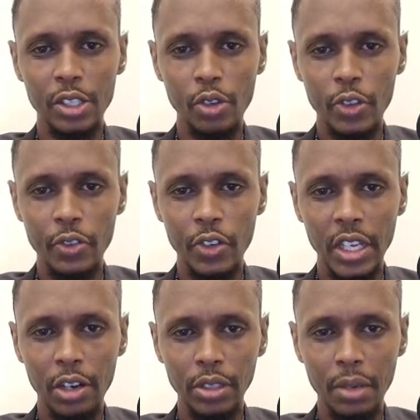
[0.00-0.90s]
So for the
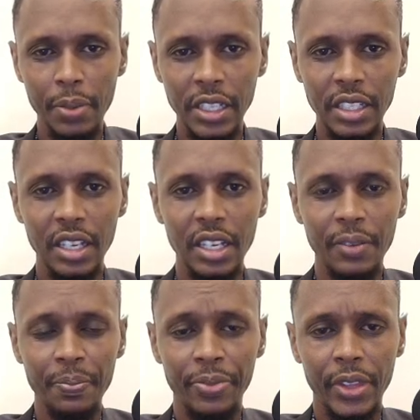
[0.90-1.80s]
counterpart,
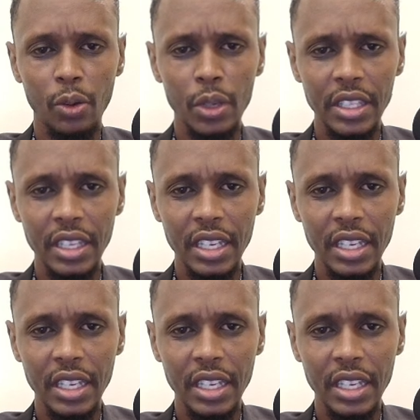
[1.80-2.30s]
what